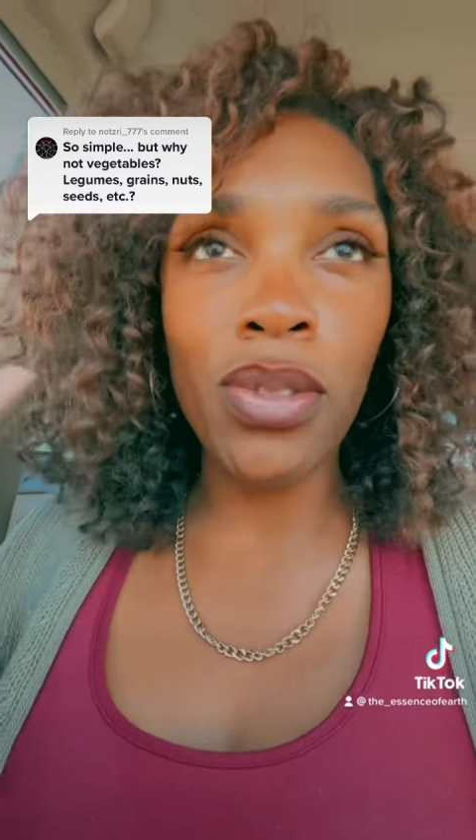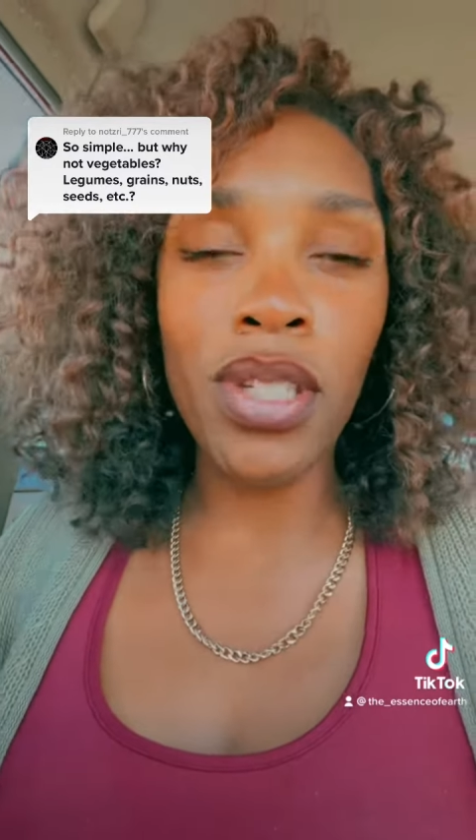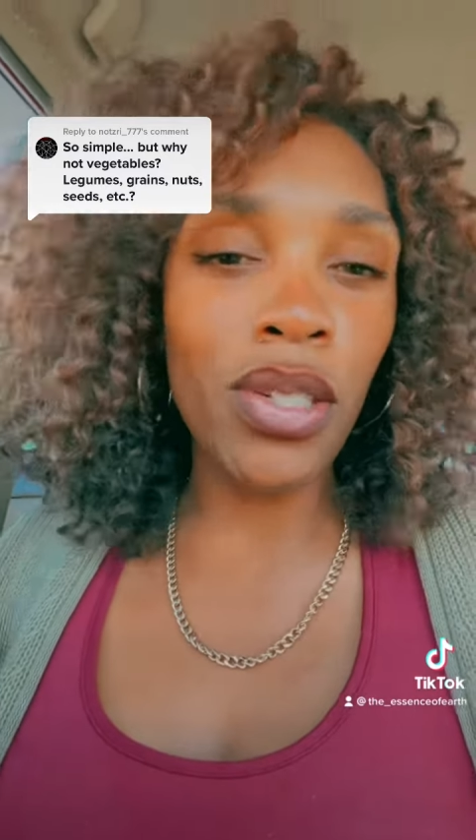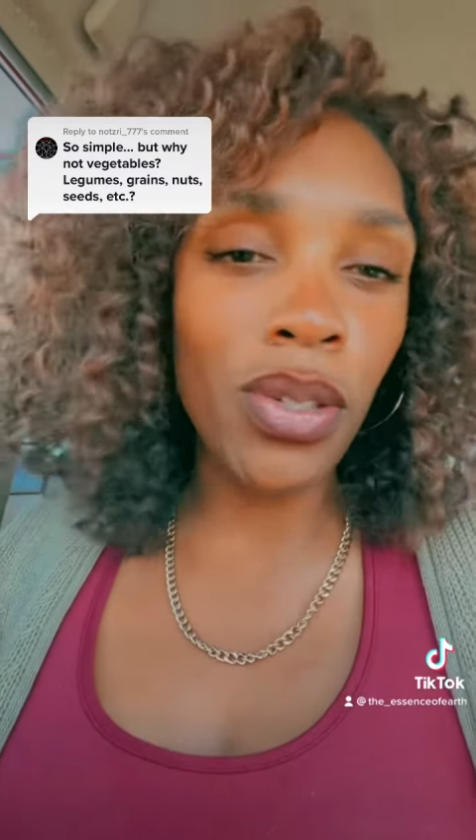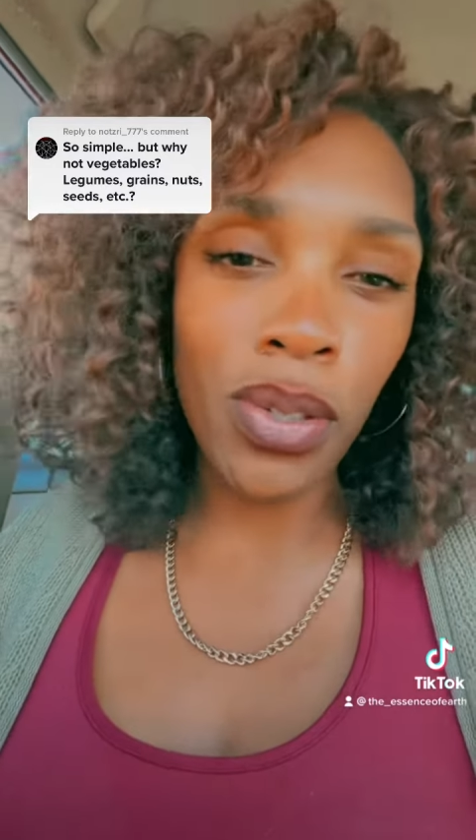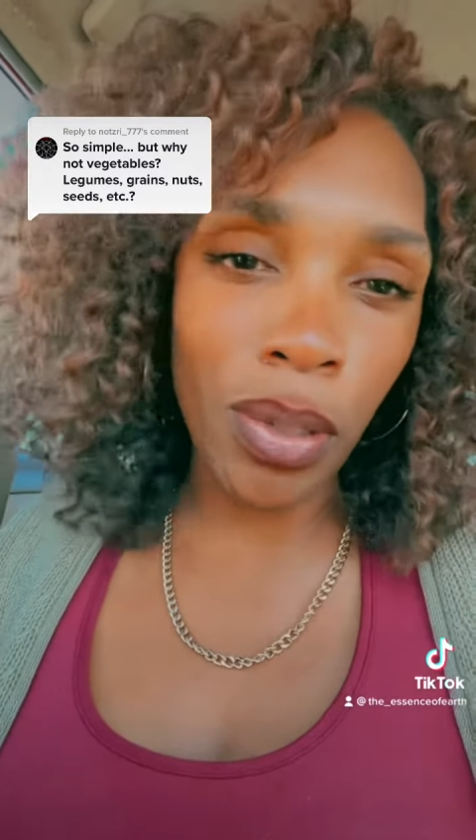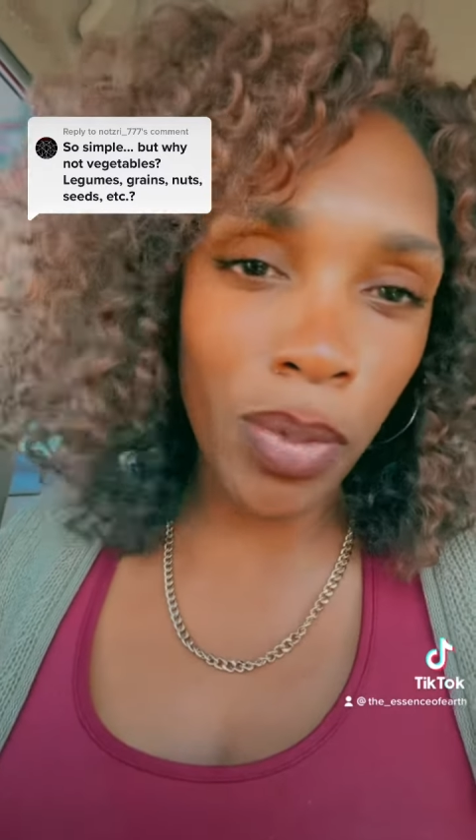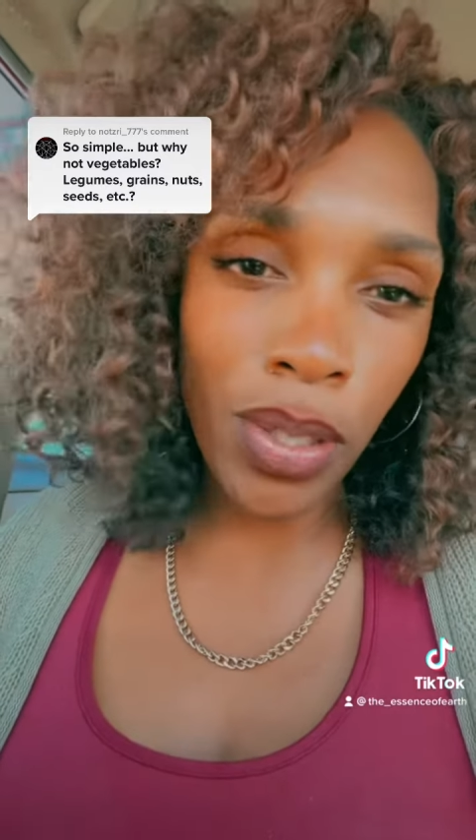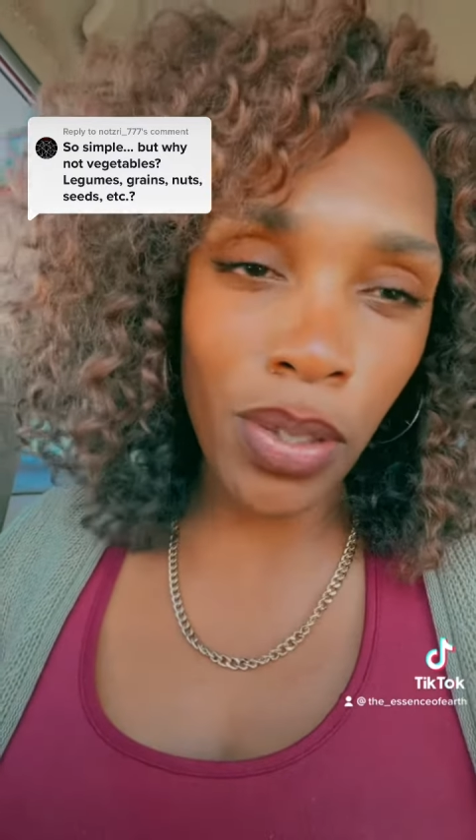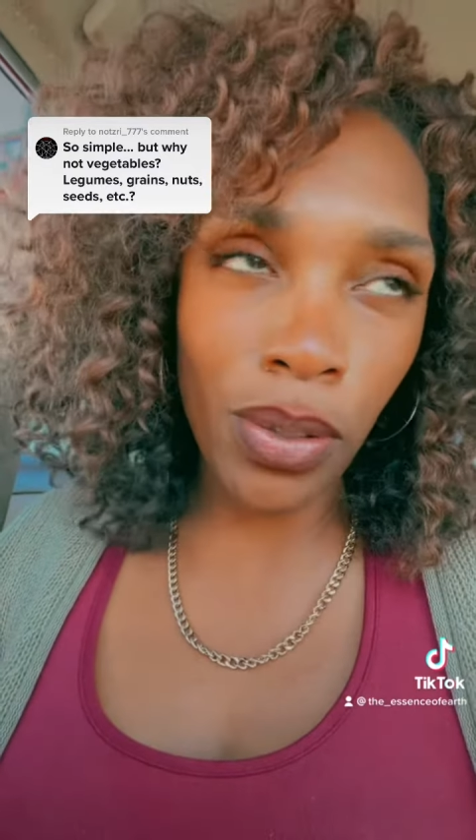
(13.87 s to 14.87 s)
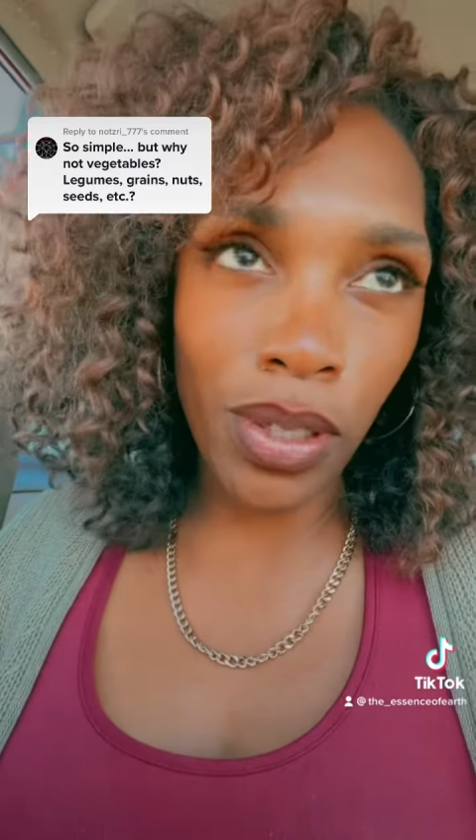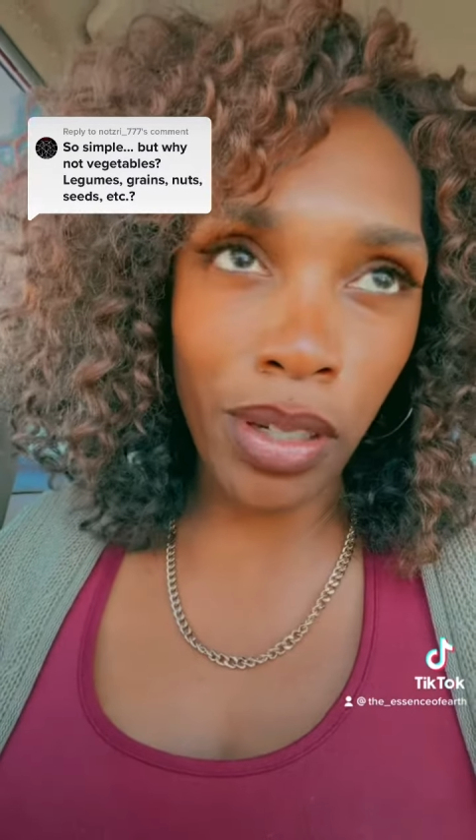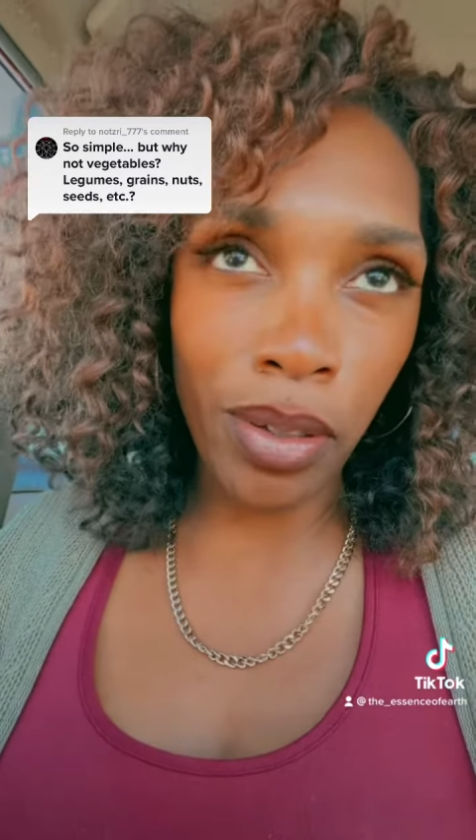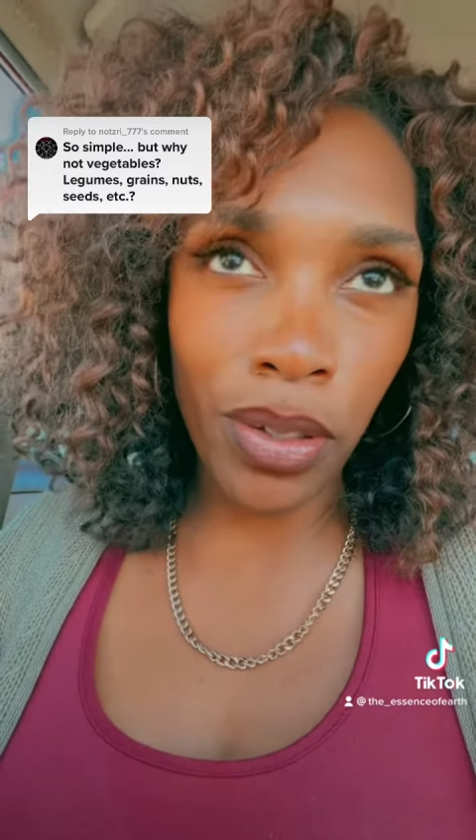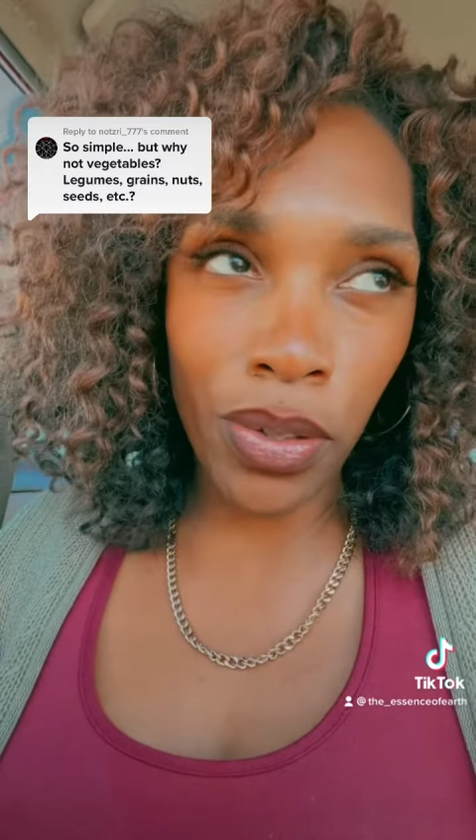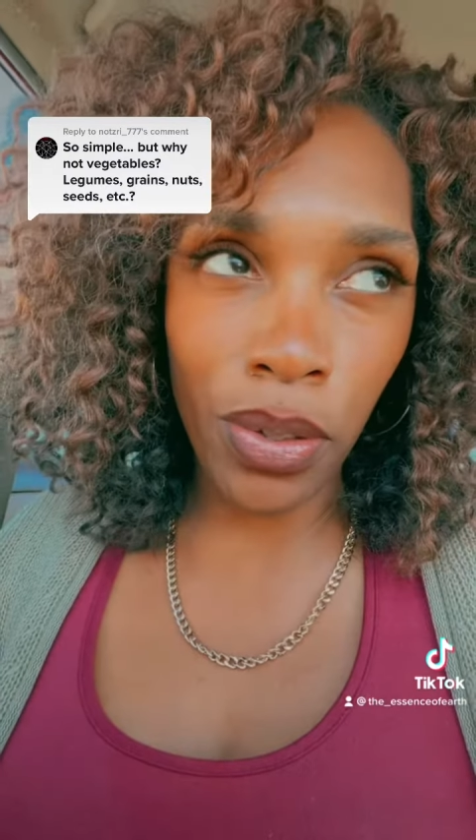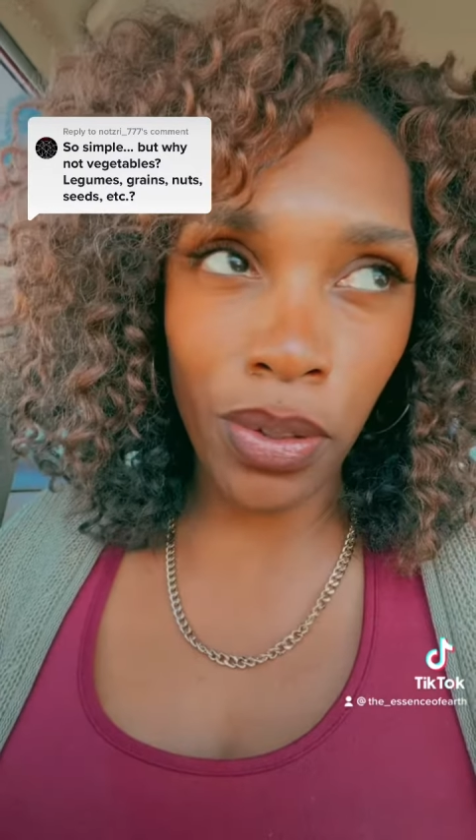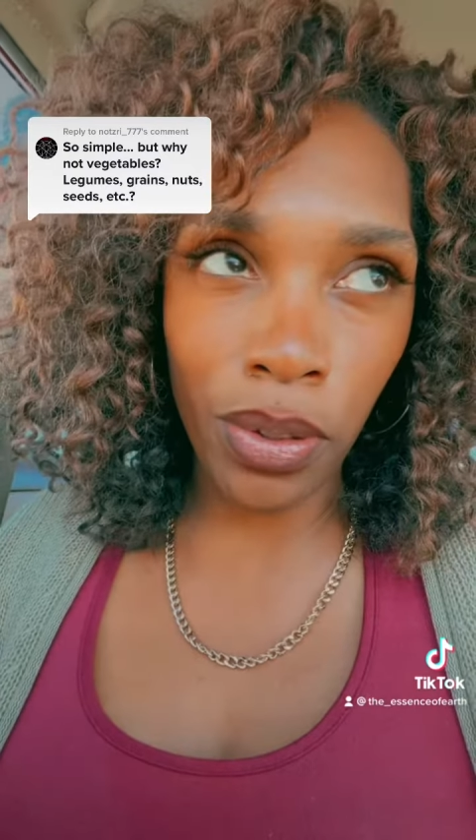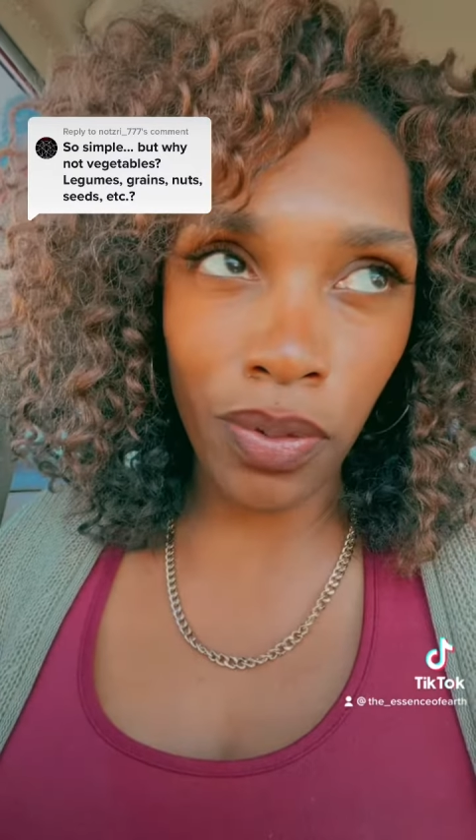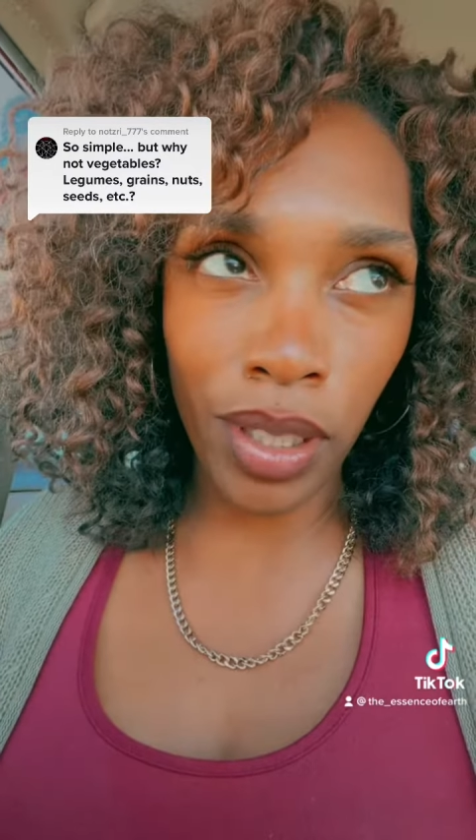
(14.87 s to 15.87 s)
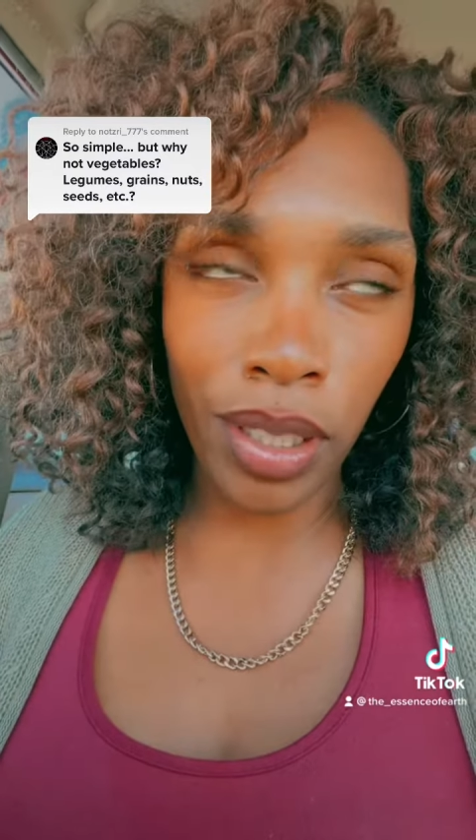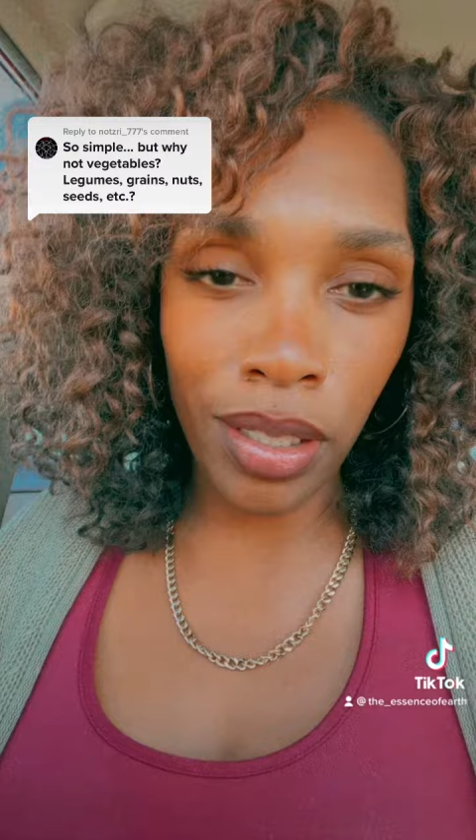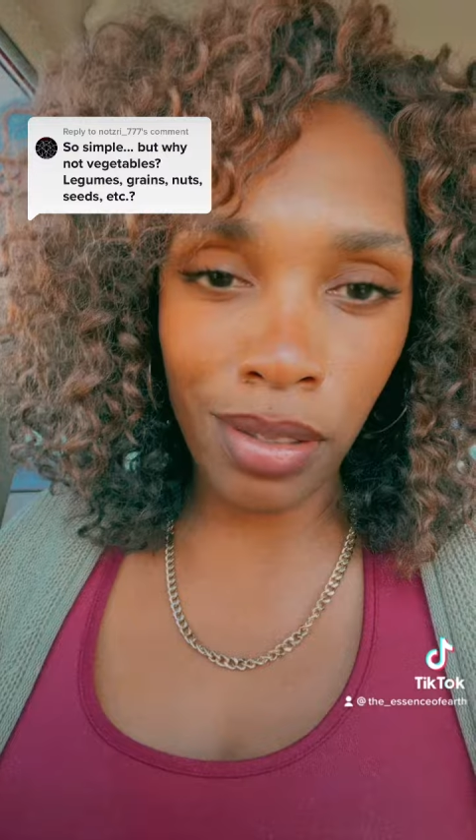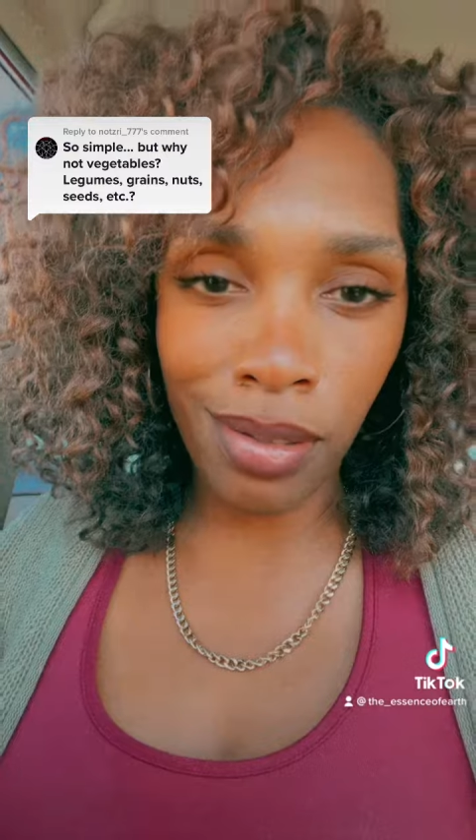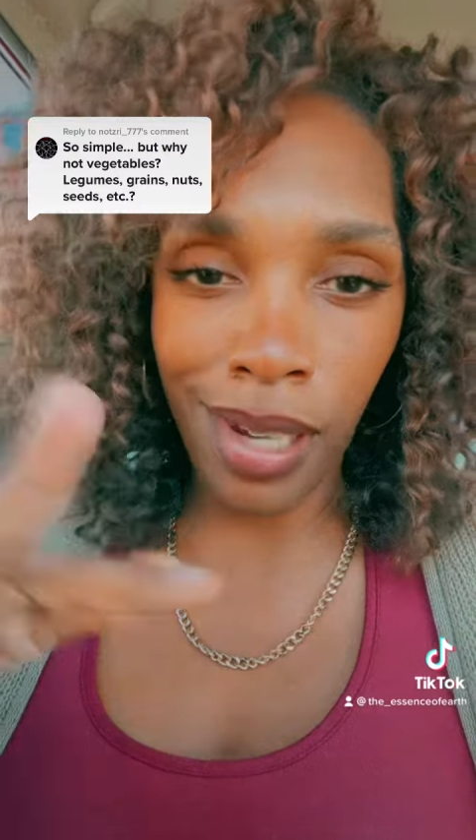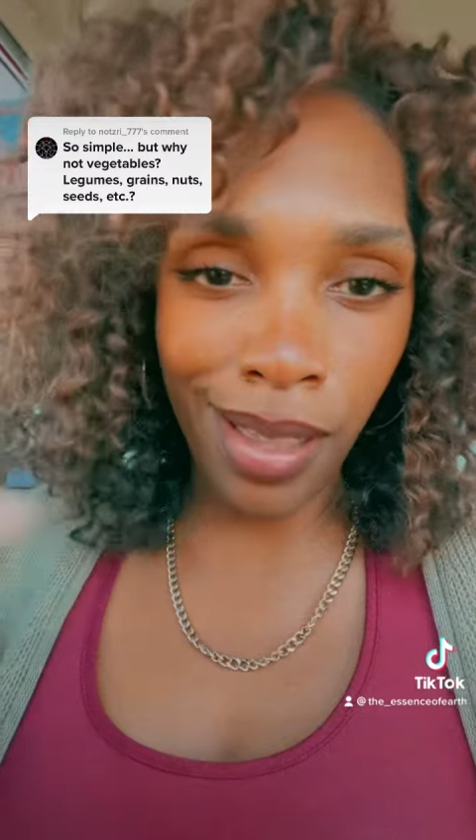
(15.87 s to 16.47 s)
you need your stomach to go down because you're going on vacation.